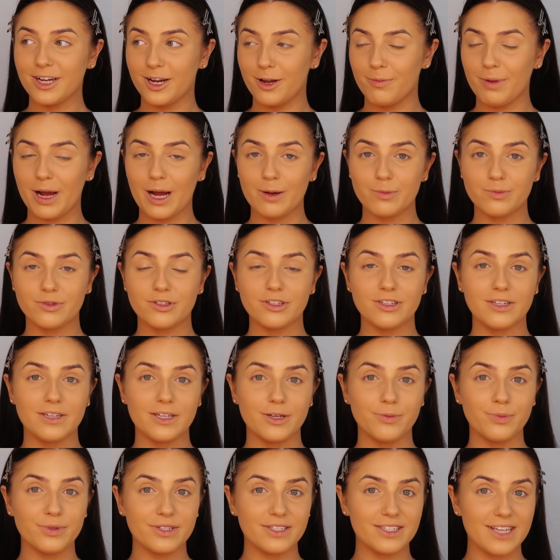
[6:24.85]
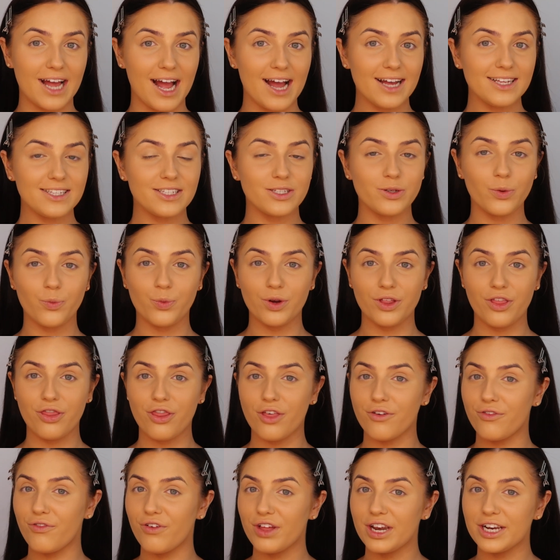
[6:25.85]
I'm absolutely obsessed with
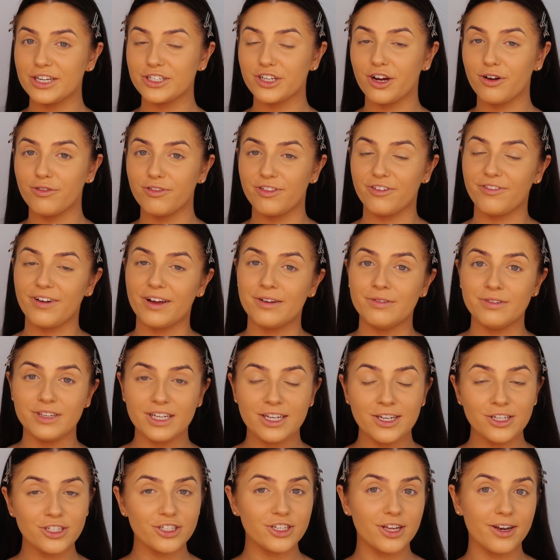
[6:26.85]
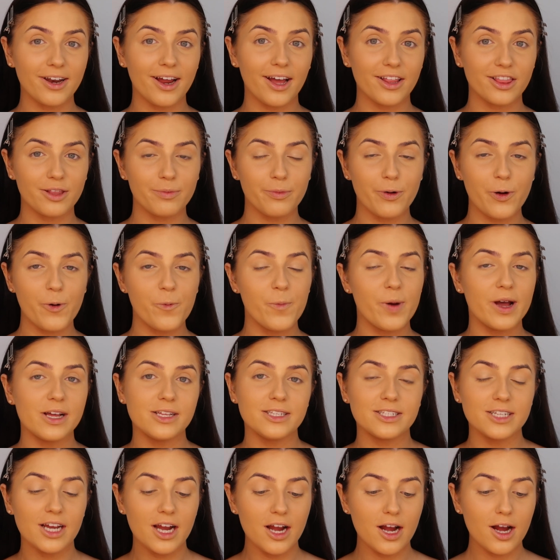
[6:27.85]
the finish of the foundation at the
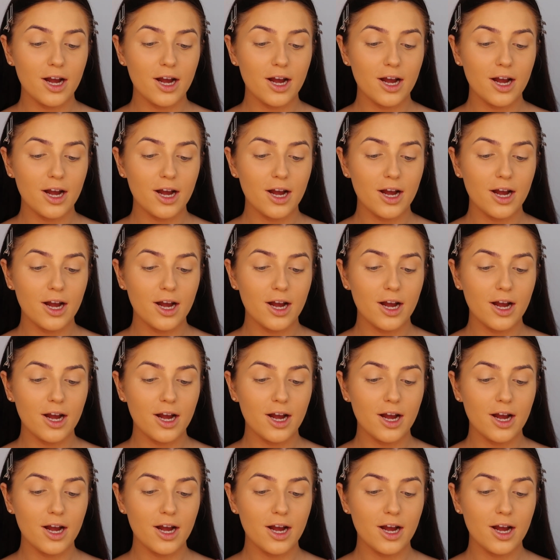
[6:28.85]
moment.